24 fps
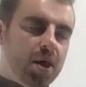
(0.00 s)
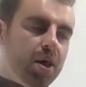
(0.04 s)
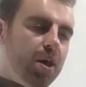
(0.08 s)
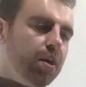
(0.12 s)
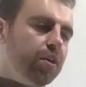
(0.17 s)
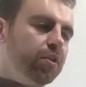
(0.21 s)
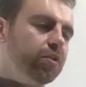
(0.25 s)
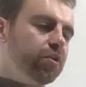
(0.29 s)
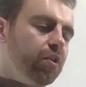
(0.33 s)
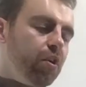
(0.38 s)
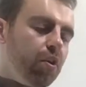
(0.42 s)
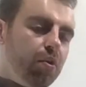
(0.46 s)

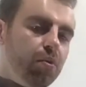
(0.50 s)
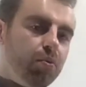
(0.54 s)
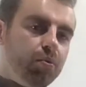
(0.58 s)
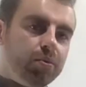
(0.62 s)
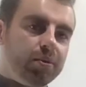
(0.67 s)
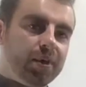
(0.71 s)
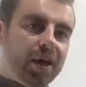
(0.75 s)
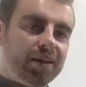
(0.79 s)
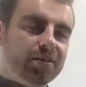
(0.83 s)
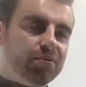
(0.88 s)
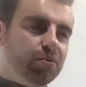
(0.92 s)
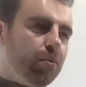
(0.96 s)
So
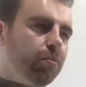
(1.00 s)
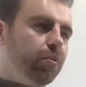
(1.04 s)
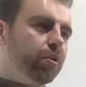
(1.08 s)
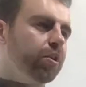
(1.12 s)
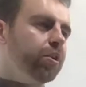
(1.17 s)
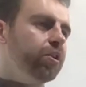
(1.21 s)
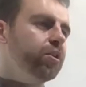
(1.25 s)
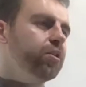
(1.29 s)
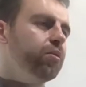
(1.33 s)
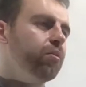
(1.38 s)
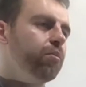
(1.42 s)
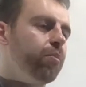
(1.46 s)
that's what we're
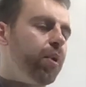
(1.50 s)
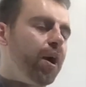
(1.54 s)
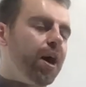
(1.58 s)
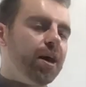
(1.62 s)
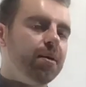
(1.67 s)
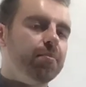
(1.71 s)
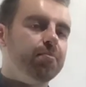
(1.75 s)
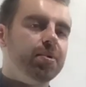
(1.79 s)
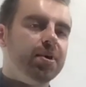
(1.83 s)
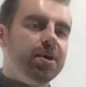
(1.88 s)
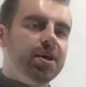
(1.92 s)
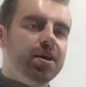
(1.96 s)
going to do in
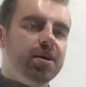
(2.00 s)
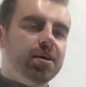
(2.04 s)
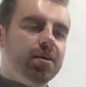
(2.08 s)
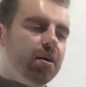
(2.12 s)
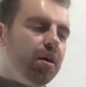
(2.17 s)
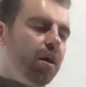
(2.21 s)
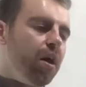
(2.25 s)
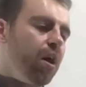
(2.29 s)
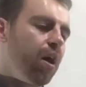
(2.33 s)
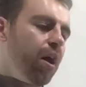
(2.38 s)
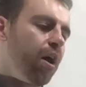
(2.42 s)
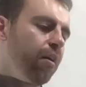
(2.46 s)
part B.
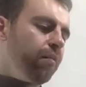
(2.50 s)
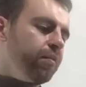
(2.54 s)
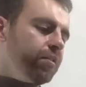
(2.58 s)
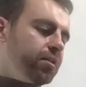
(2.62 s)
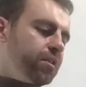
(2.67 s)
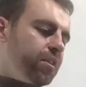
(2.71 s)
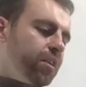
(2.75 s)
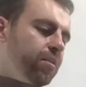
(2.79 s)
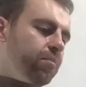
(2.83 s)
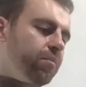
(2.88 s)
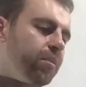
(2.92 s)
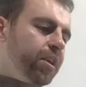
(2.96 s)

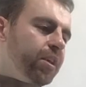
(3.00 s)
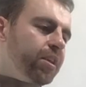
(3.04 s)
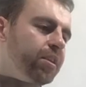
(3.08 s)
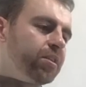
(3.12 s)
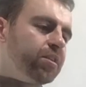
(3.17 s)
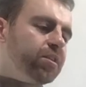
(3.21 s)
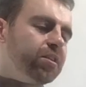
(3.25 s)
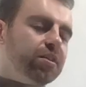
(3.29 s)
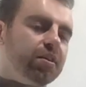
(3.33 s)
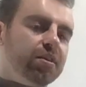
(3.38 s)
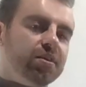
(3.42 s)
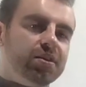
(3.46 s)
Obviously it
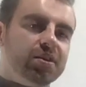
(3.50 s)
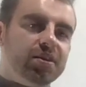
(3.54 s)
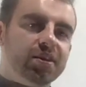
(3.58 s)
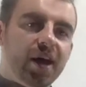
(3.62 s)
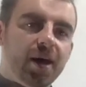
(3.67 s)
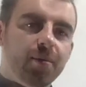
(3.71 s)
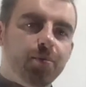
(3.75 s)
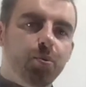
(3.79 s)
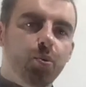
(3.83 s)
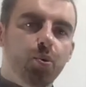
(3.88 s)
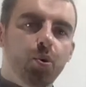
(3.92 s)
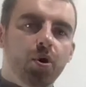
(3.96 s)
means
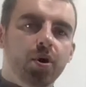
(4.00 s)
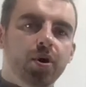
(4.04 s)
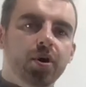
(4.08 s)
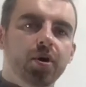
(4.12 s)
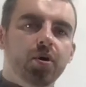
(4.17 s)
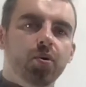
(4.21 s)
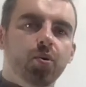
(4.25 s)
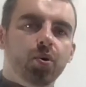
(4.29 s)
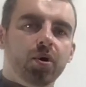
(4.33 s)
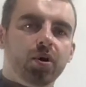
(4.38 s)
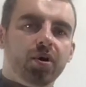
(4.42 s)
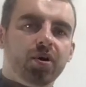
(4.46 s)
step
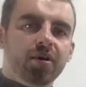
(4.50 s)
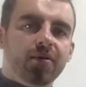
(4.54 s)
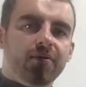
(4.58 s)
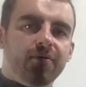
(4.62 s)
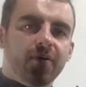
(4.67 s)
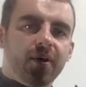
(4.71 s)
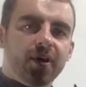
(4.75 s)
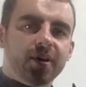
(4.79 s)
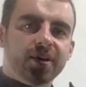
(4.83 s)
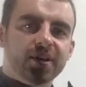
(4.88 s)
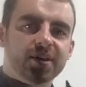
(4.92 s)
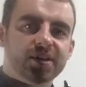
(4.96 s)
1, we're going to
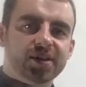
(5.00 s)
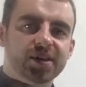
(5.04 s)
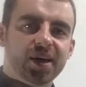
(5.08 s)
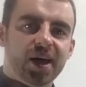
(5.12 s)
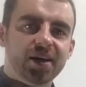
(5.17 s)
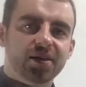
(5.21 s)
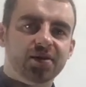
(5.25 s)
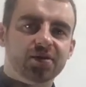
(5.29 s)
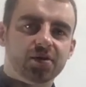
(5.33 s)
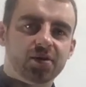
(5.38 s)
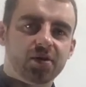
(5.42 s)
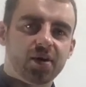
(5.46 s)
find the
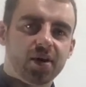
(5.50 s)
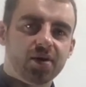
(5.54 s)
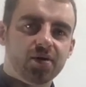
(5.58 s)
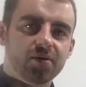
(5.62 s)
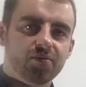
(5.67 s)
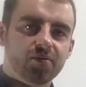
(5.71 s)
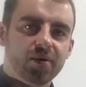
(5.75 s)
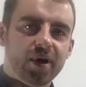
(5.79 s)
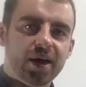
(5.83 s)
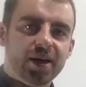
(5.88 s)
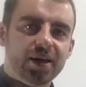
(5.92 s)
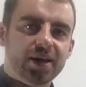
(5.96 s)
center and the
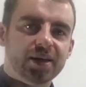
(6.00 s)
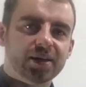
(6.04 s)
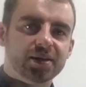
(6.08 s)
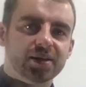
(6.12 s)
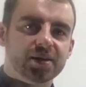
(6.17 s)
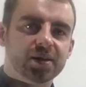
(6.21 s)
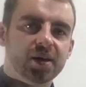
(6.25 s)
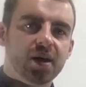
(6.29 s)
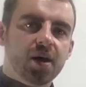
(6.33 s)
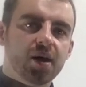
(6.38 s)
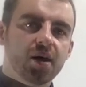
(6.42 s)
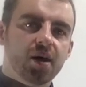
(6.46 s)

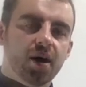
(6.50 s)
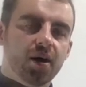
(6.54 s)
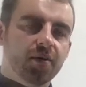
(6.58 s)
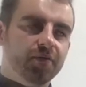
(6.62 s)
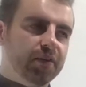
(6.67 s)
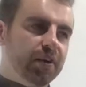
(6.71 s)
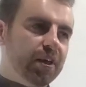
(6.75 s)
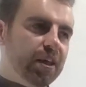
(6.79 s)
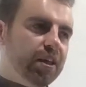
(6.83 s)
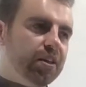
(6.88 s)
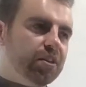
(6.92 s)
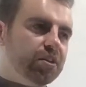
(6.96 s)
radius
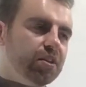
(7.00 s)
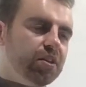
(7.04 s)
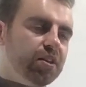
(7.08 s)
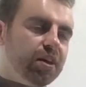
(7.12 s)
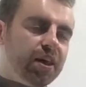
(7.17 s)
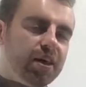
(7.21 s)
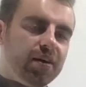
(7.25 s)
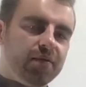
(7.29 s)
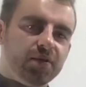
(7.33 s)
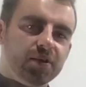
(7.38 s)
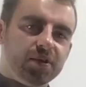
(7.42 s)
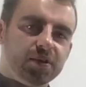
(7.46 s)
of each of the
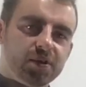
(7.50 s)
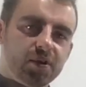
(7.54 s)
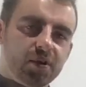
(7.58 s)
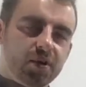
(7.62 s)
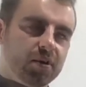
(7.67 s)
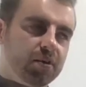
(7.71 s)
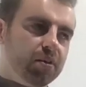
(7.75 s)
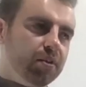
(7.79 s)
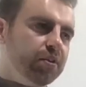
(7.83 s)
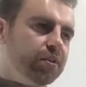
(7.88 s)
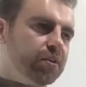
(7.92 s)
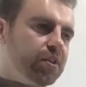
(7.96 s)
given
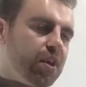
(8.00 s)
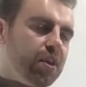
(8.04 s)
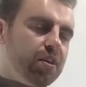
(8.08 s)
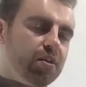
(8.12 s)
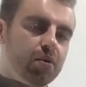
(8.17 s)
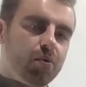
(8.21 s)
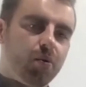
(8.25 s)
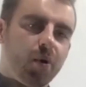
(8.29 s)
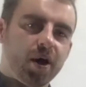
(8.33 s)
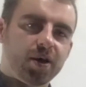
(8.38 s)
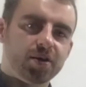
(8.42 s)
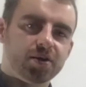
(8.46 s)
circles in the
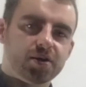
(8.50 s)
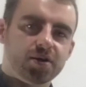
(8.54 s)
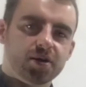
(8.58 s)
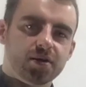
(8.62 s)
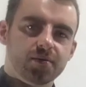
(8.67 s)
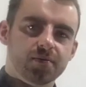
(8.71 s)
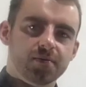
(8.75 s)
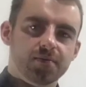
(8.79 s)
question.